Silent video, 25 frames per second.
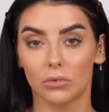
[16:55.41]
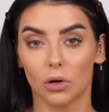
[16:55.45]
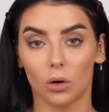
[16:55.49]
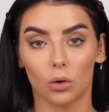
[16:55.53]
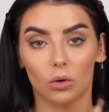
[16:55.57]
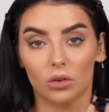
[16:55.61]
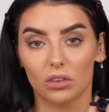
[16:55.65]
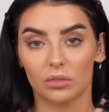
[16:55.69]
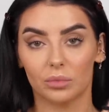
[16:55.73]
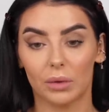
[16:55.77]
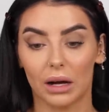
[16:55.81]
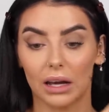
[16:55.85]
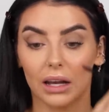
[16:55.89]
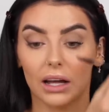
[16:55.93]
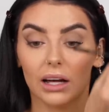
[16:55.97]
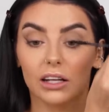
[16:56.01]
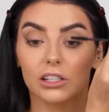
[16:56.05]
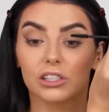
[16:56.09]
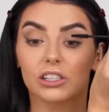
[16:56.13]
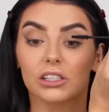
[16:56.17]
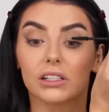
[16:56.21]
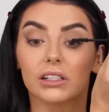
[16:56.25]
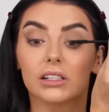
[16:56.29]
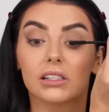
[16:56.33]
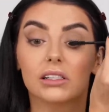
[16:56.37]
all of my
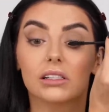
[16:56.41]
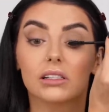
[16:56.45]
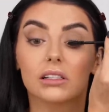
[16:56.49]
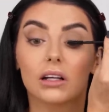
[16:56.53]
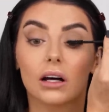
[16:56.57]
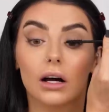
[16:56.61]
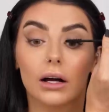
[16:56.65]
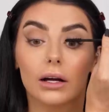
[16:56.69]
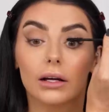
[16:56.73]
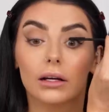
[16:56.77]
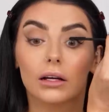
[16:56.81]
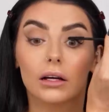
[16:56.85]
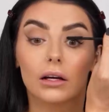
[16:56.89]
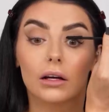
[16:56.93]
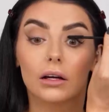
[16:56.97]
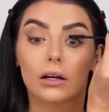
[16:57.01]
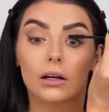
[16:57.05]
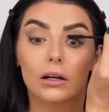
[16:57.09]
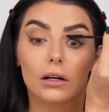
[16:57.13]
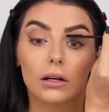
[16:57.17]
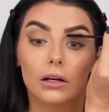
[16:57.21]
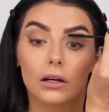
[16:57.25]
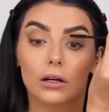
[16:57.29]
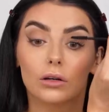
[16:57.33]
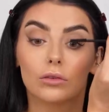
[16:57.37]
lashes, like
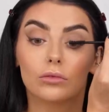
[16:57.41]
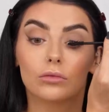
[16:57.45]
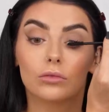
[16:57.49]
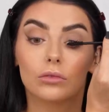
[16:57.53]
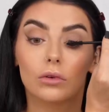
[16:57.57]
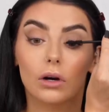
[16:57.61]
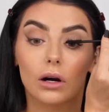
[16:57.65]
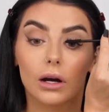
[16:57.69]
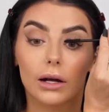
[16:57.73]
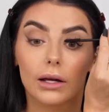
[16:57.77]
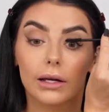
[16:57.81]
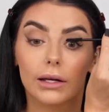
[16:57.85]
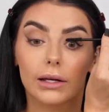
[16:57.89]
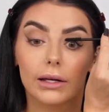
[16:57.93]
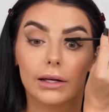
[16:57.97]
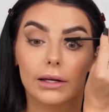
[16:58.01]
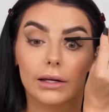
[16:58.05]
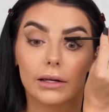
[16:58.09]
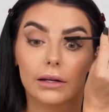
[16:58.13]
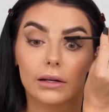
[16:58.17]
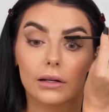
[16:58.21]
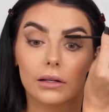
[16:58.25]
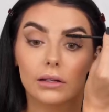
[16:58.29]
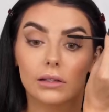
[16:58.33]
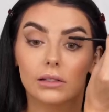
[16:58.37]
go right
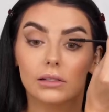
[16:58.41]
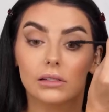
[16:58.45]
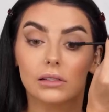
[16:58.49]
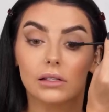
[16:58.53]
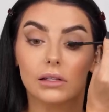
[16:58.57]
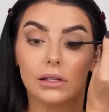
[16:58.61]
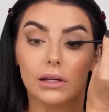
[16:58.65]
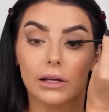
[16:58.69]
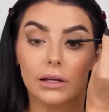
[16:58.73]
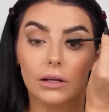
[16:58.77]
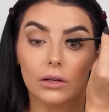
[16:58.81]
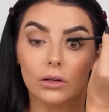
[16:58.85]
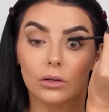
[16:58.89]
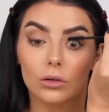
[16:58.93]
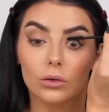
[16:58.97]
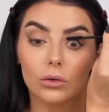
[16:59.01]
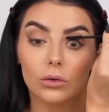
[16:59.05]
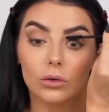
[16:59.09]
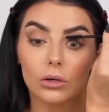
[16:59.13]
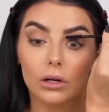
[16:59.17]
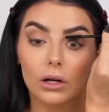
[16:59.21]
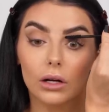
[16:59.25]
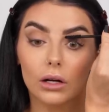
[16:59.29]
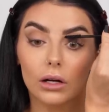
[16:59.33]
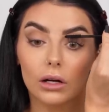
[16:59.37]
in to the inner
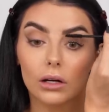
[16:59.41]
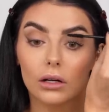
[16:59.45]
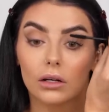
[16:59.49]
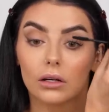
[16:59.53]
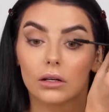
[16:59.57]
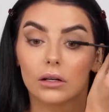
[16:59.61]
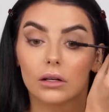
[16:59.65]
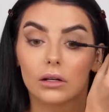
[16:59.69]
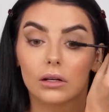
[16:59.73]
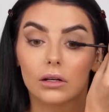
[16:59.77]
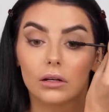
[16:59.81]
corner,